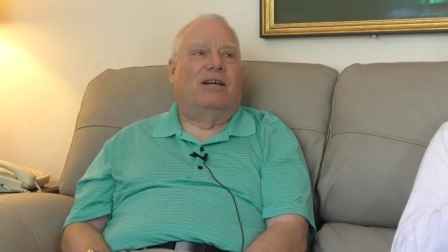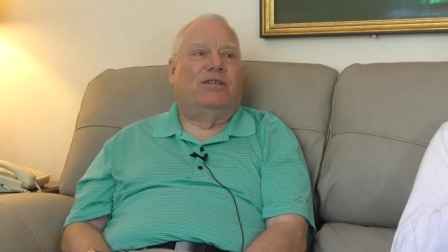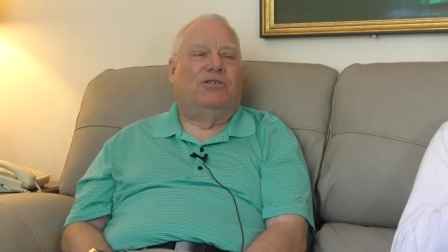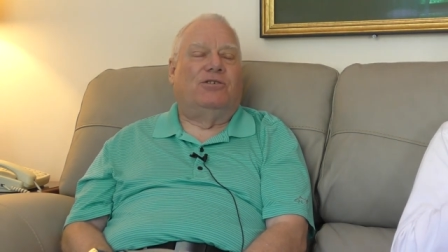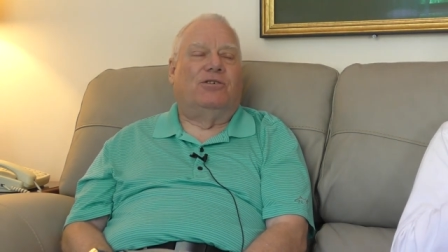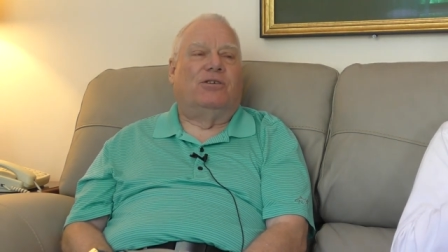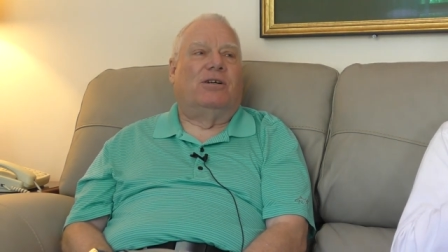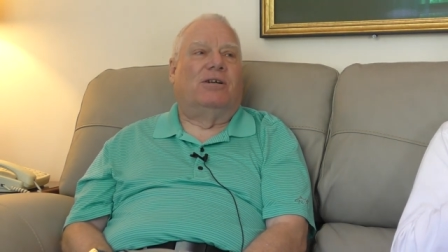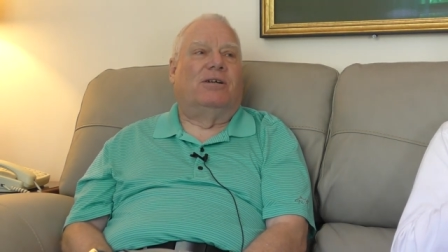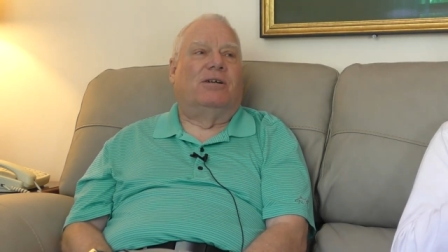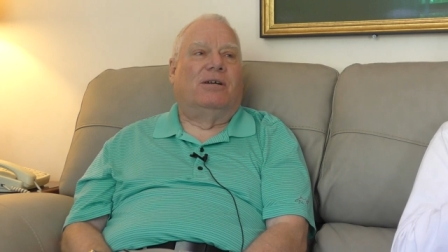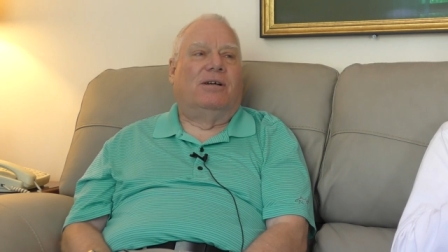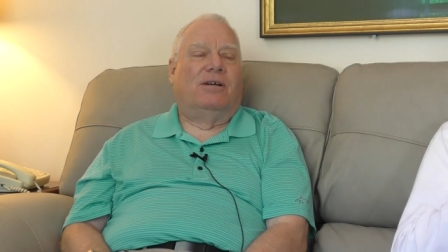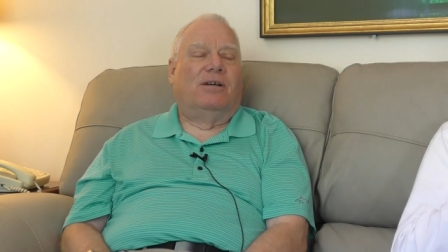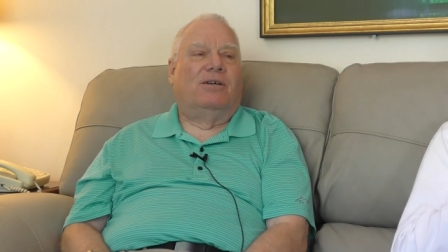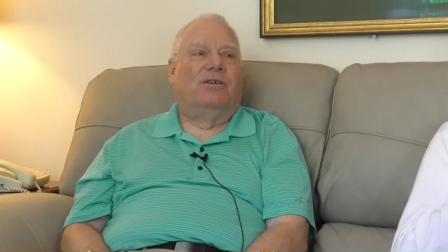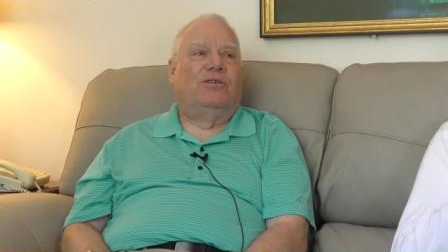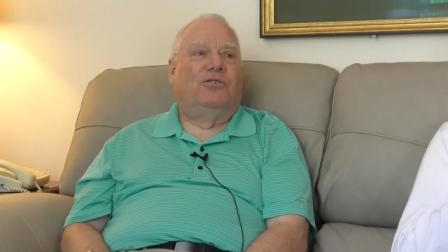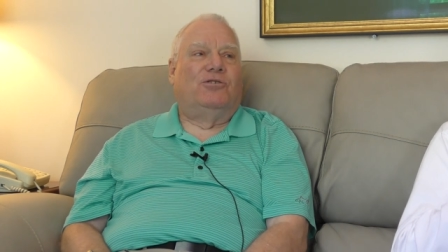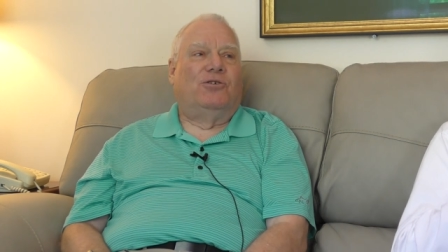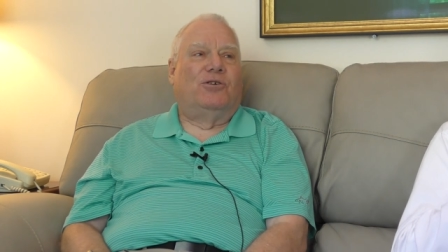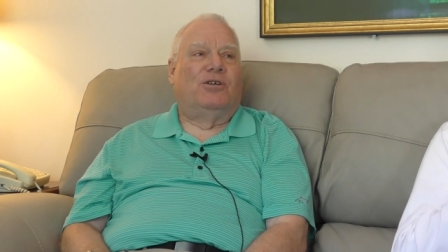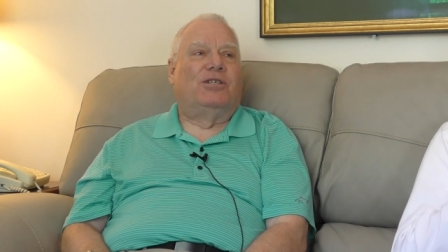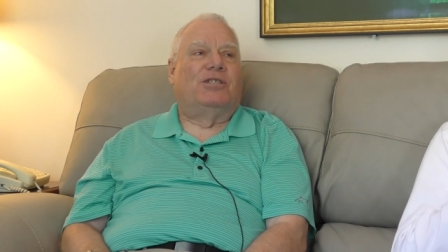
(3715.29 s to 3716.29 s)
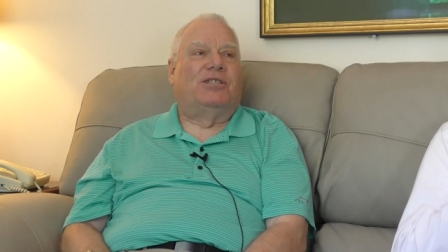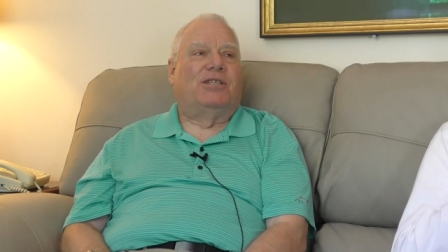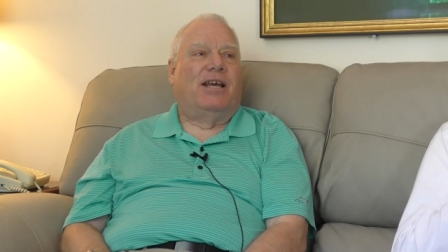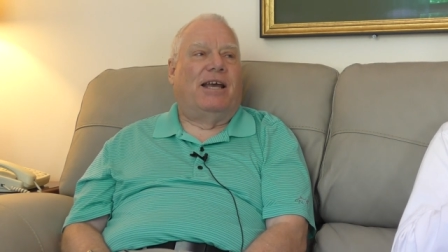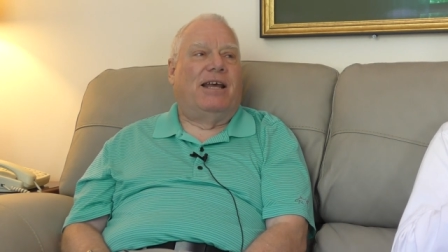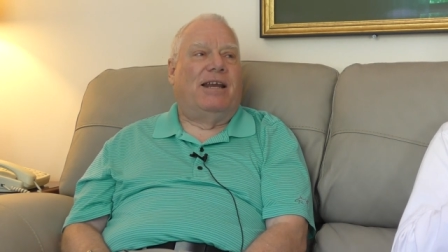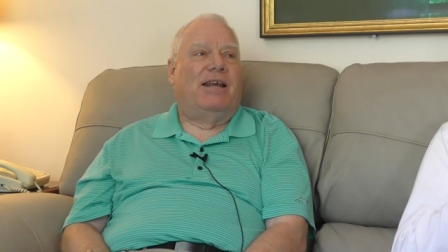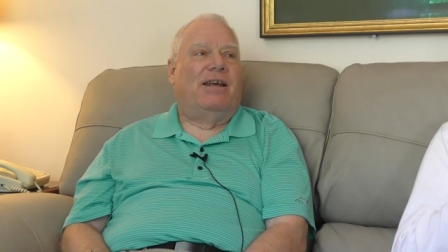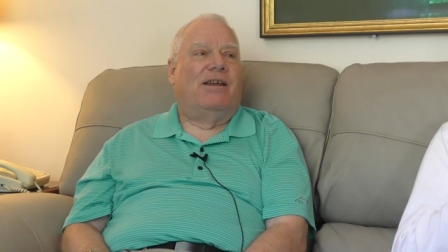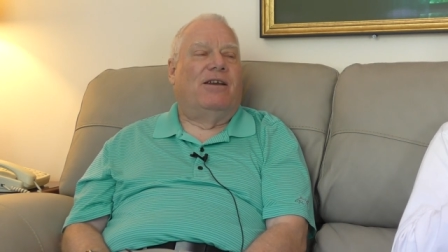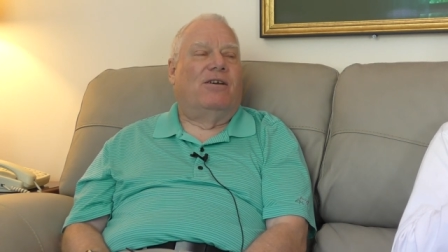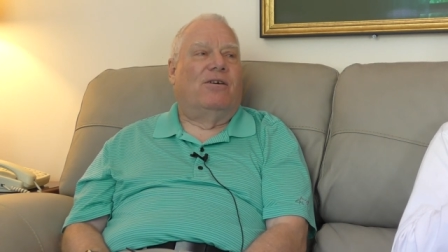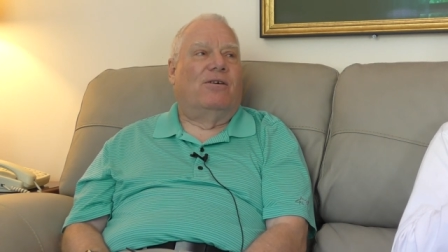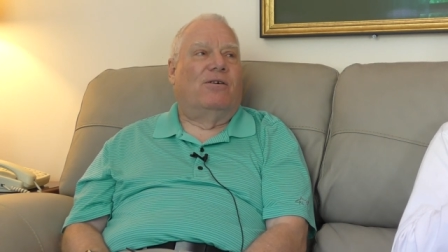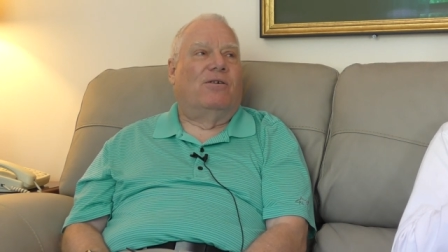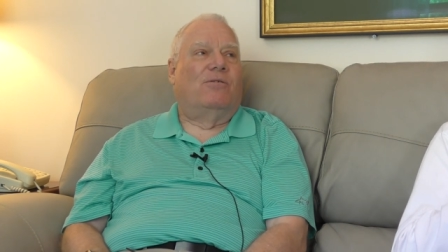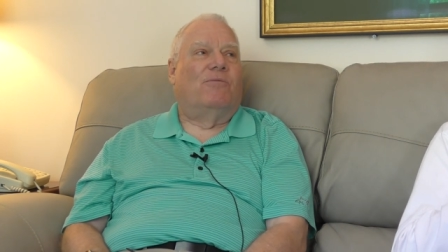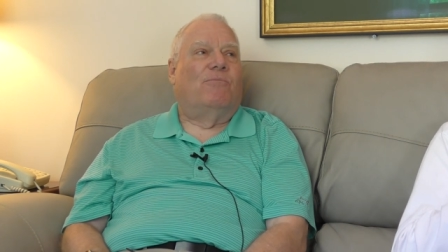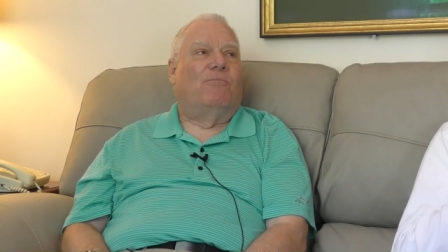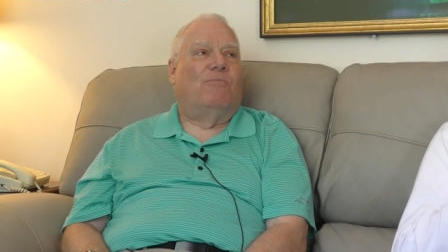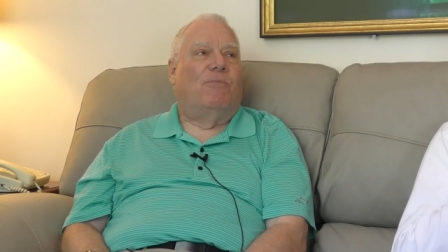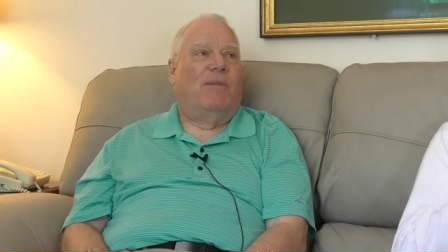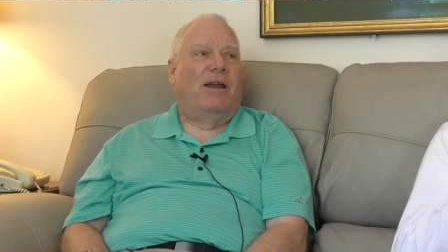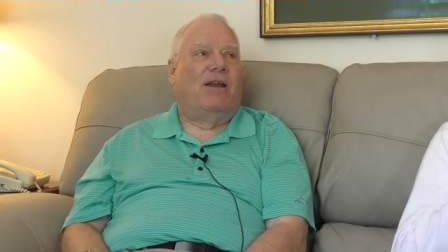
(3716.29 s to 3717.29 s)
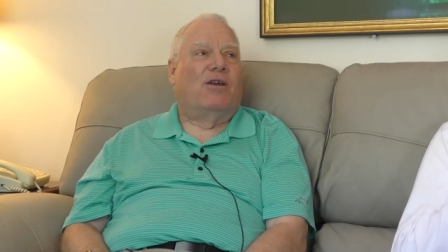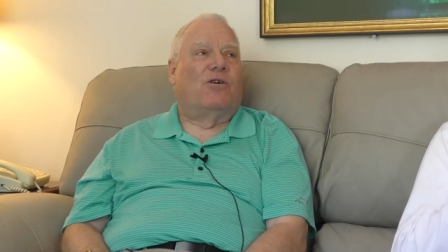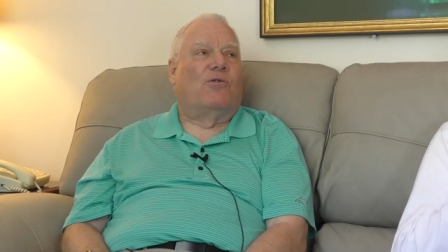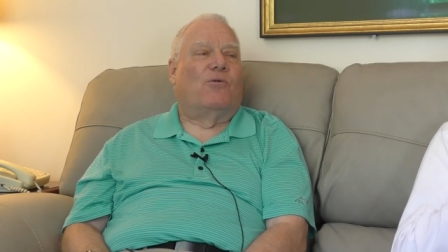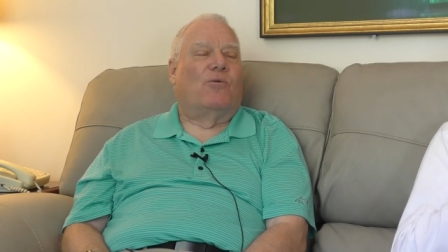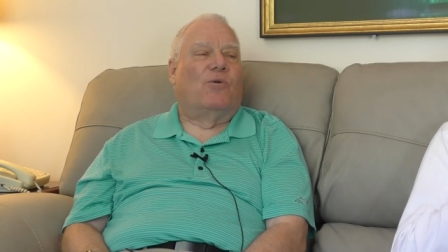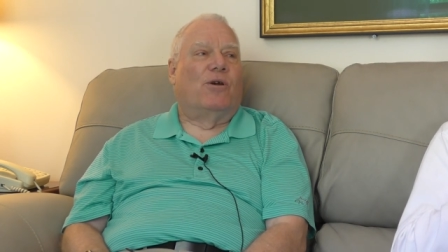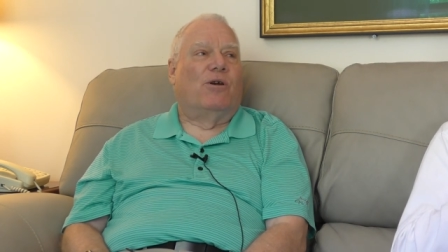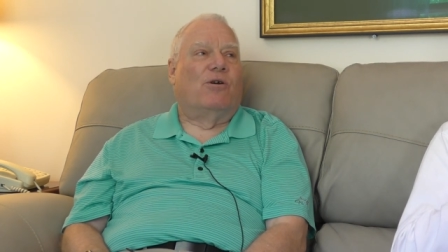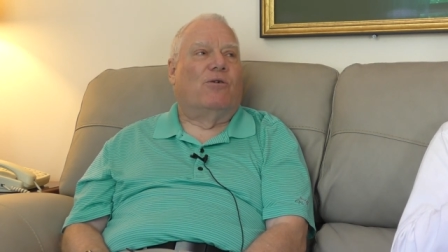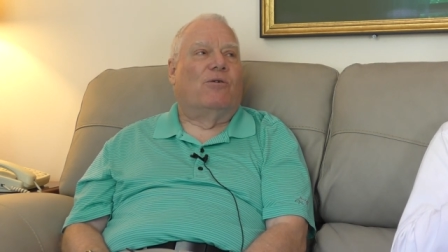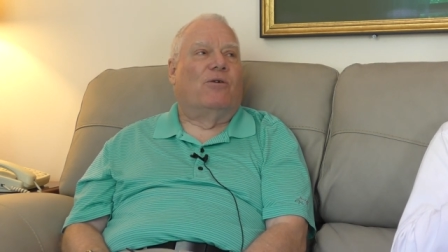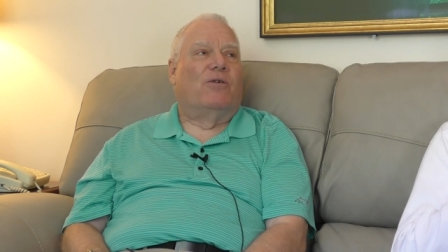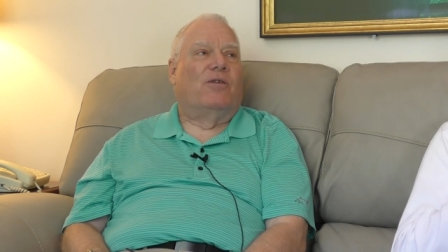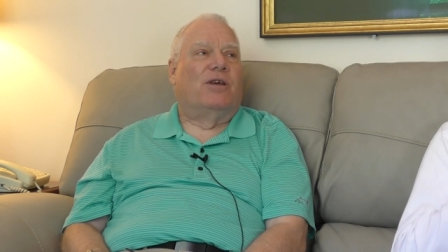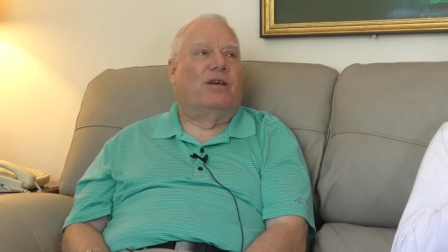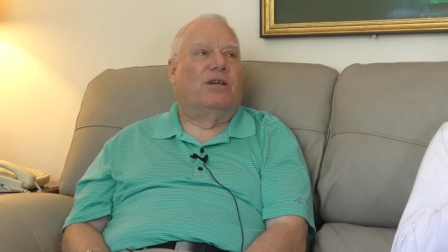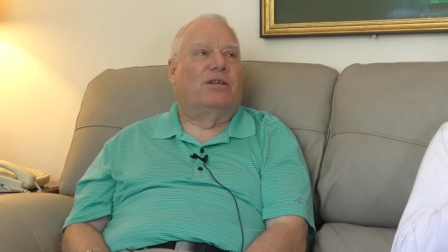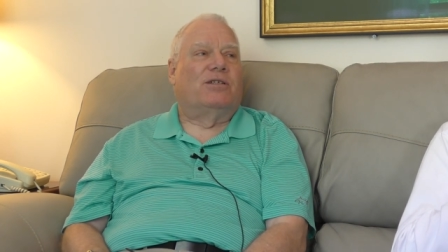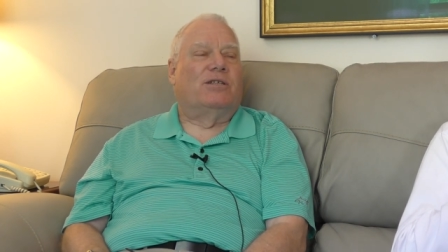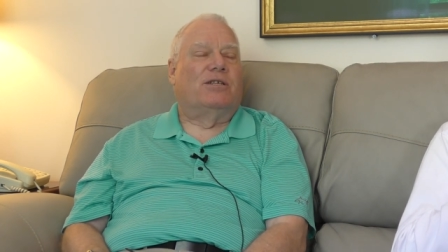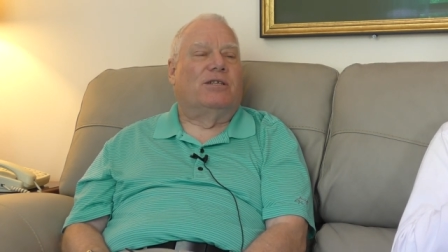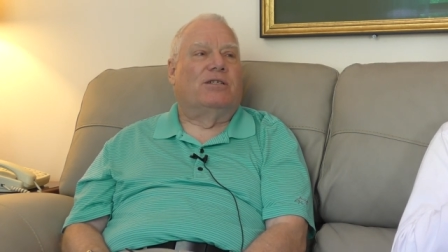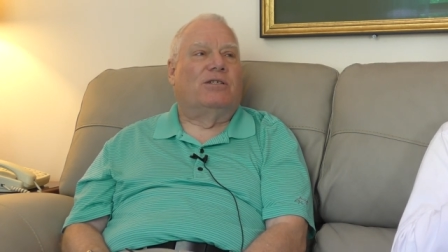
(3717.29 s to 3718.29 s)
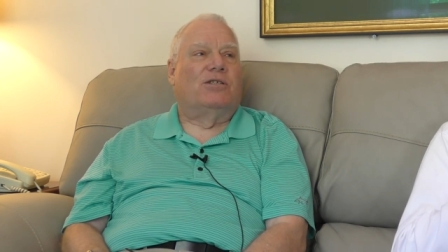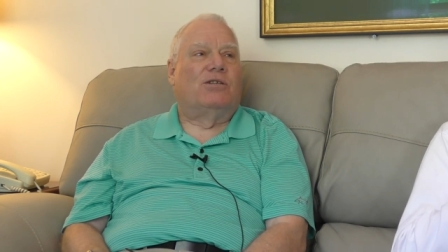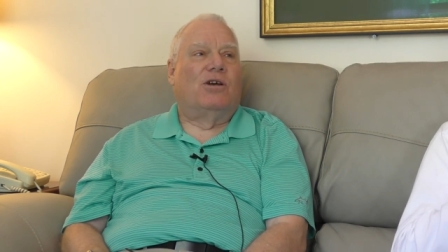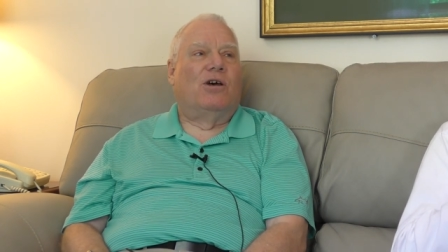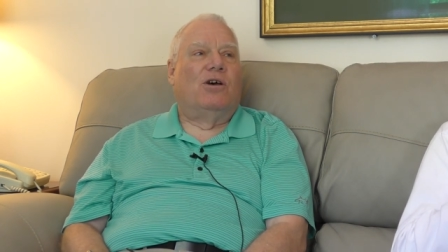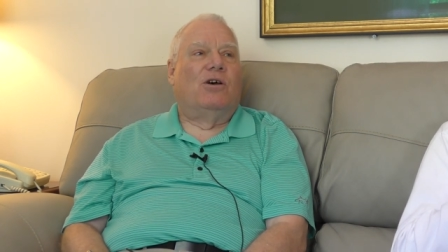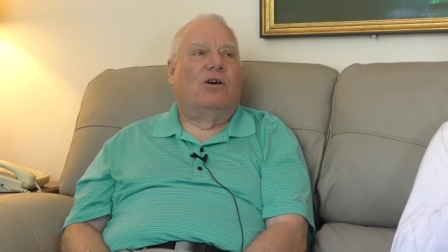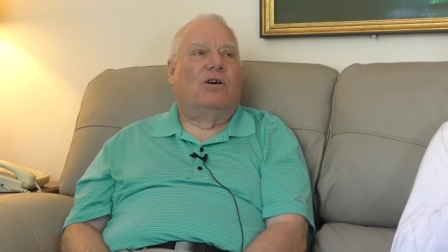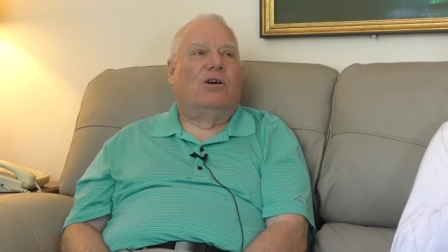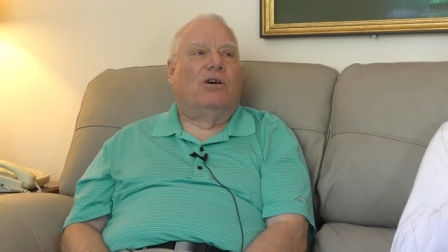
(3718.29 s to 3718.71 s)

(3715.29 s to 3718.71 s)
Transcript: I should have should have stayed in there and made a career of this. And